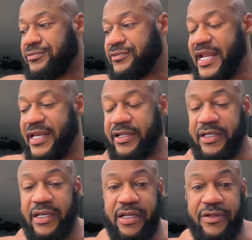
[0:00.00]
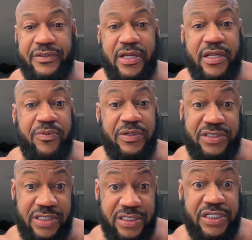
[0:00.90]
That nigga, that nigga was lucky he wasn't
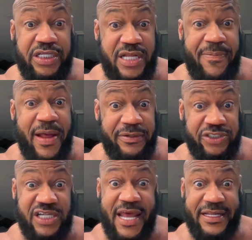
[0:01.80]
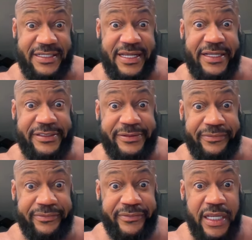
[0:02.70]
sitting in his kitchen. I probably would have shot his ass
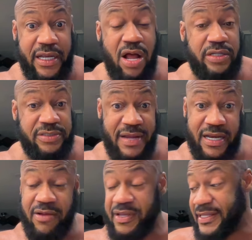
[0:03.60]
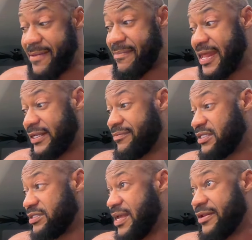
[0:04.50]
and called somebody to come get that body. Come
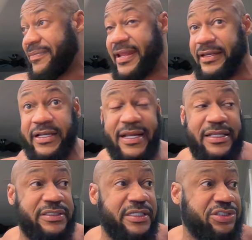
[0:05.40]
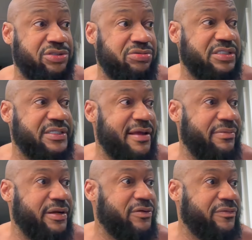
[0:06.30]
get this body up out of here. I got to to shoot this
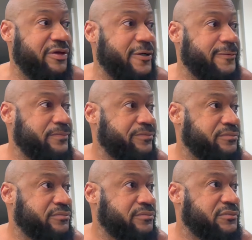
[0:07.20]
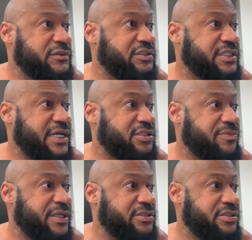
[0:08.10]
damn nigga over here. You know, take it
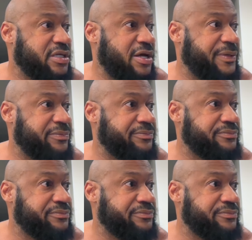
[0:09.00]
someplace and dump it.